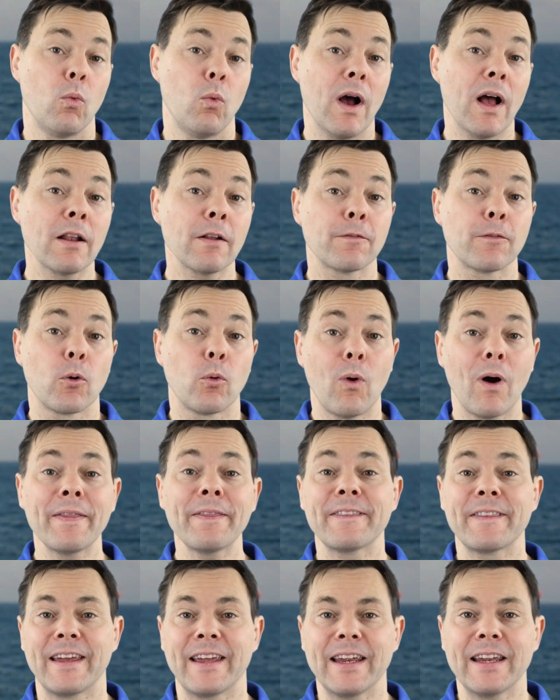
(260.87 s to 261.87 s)
Well, for
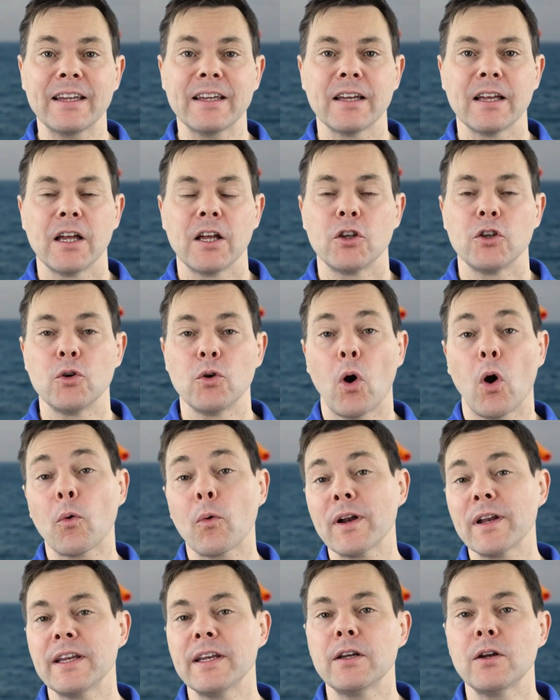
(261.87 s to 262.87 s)
one thing, you
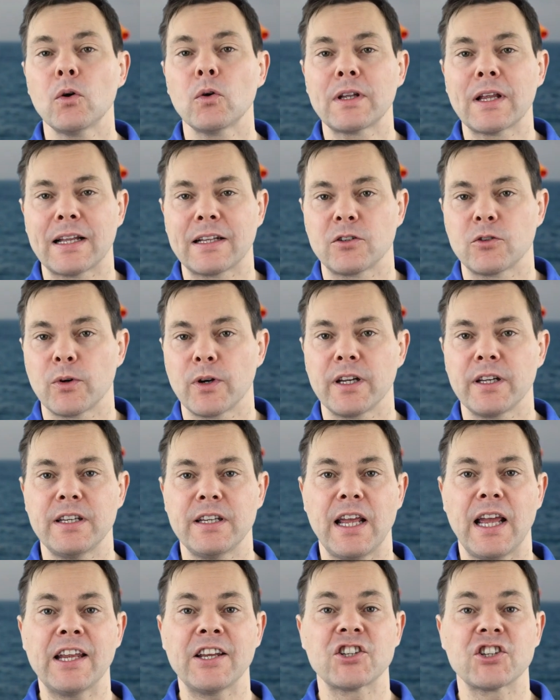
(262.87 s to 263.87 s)
already know that during
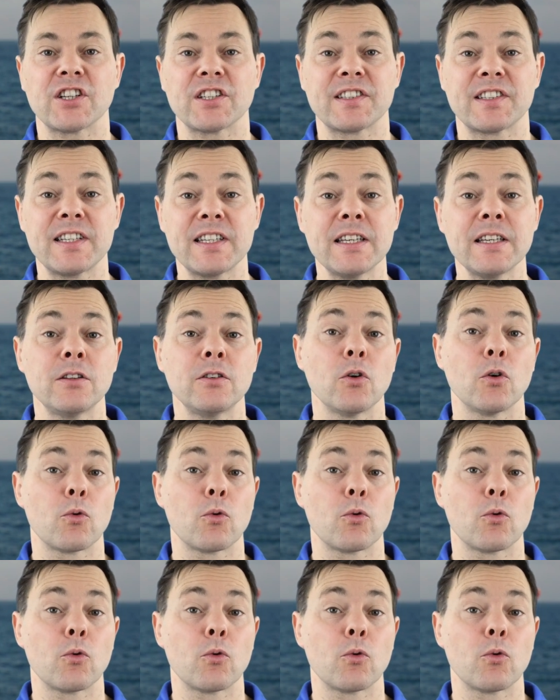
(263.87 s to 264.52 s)
the HST,